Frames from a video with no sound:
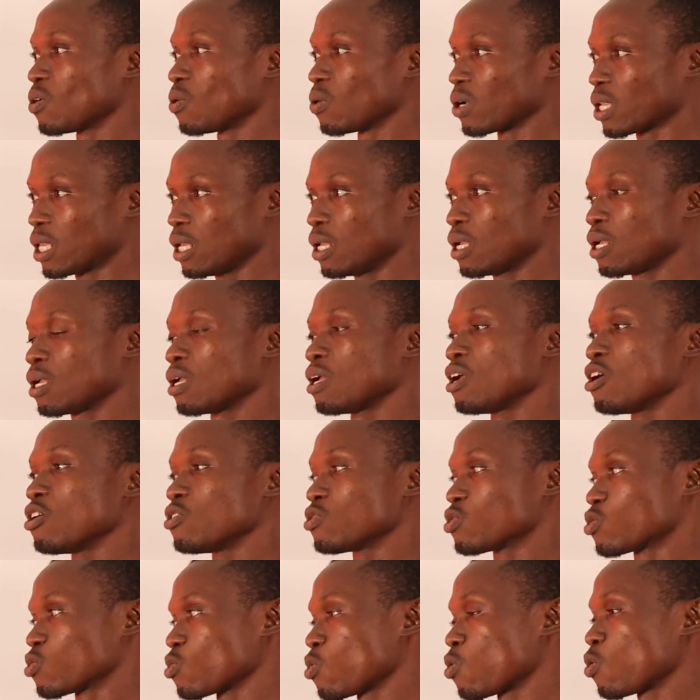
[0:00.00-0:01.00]
Okay,
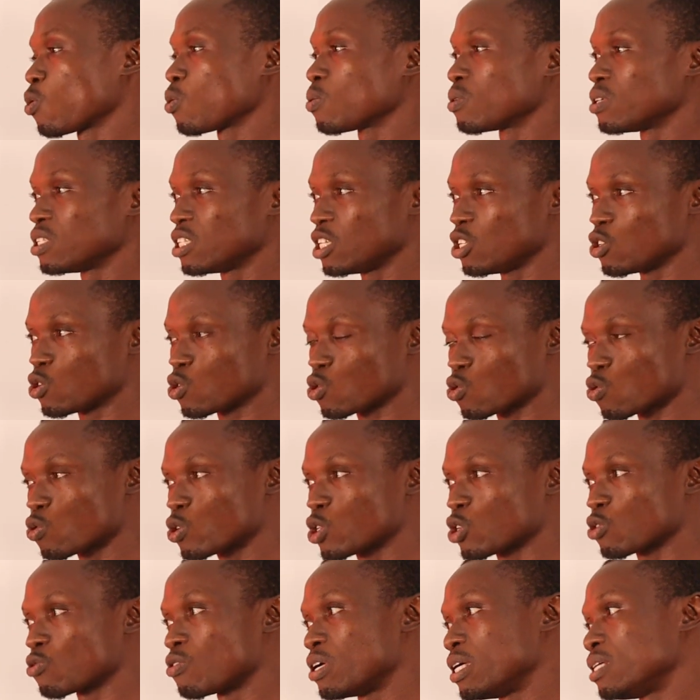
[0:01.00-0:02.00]
so the
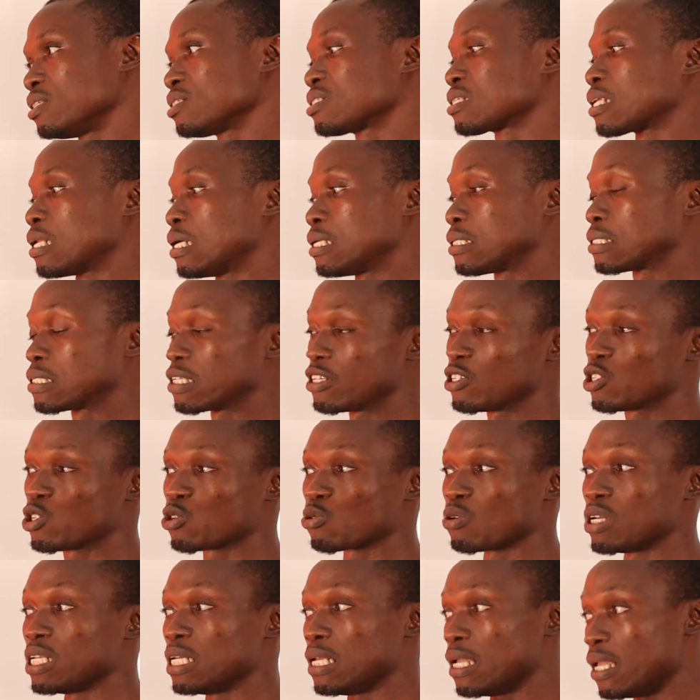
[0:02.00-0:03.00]
two trains, let's say
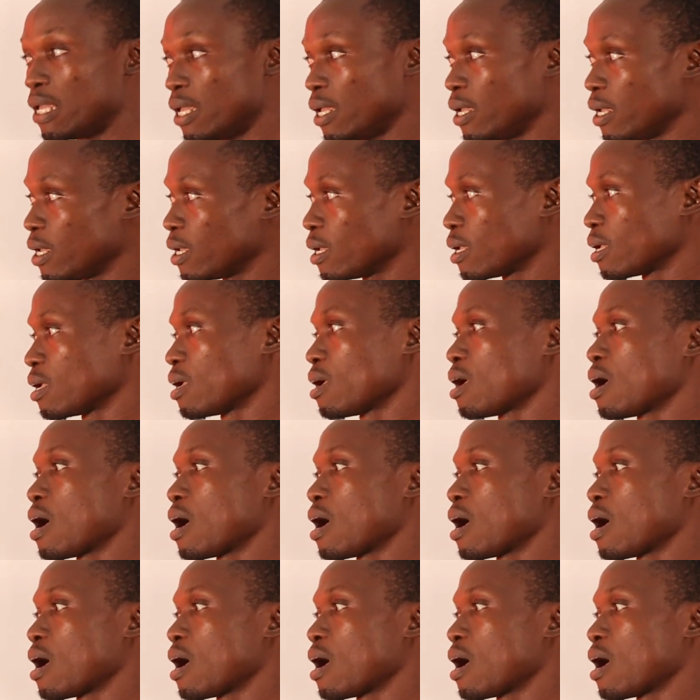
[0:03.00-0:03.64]
train A